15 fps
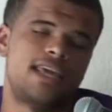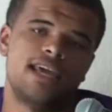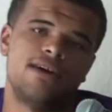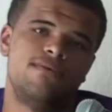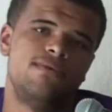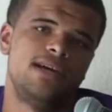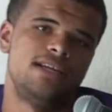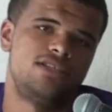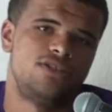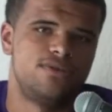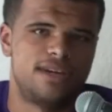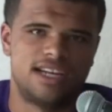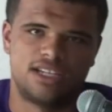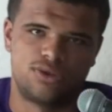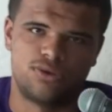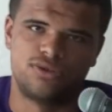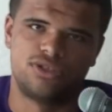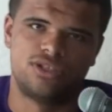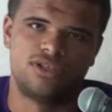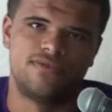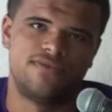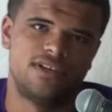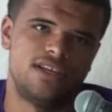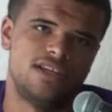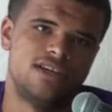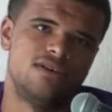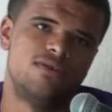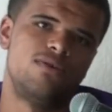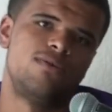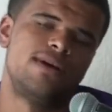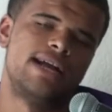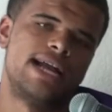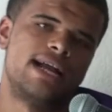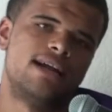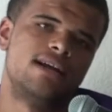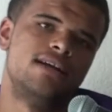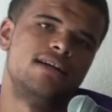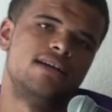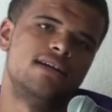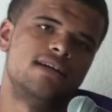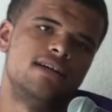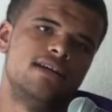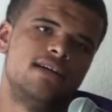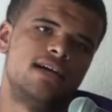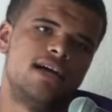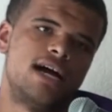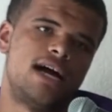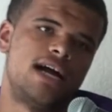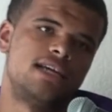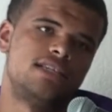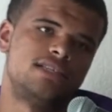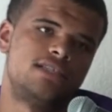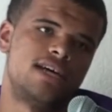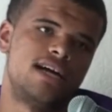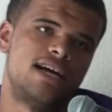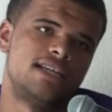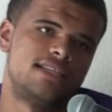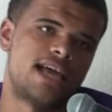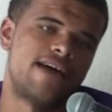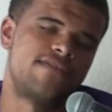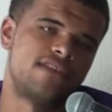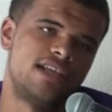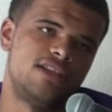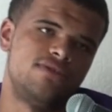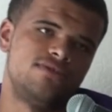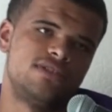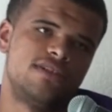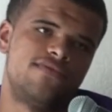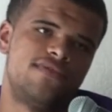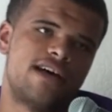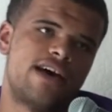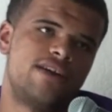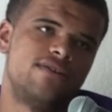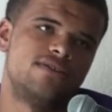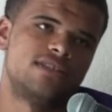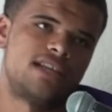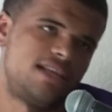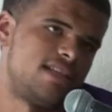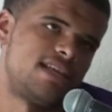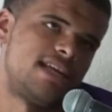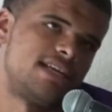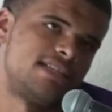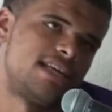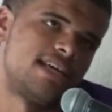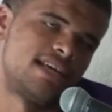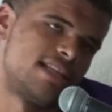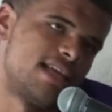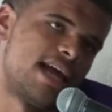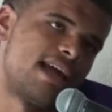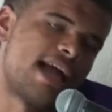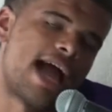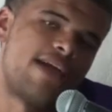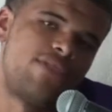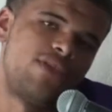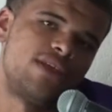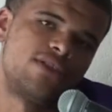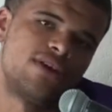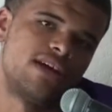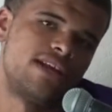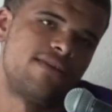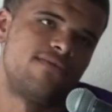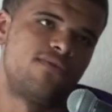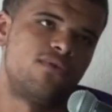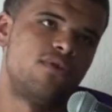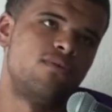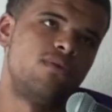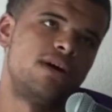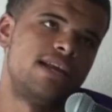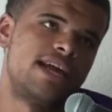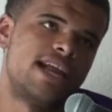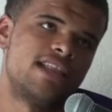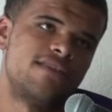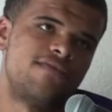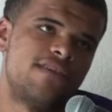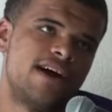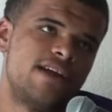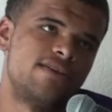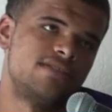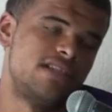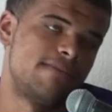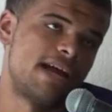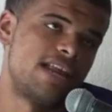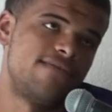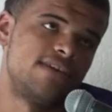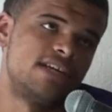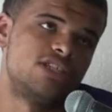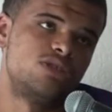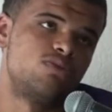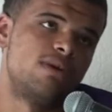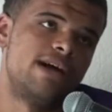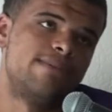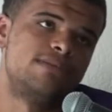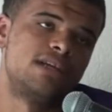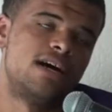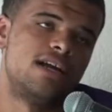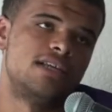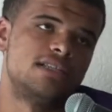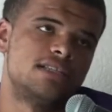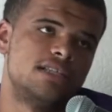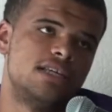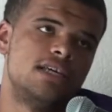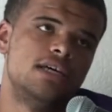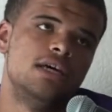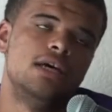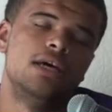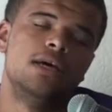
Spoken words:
can't wait to do an I Told You So video where I just talk. It's after they lose in the finals, and I say I think they're getting 4-1 out of the finals. They might even get swept, honestly.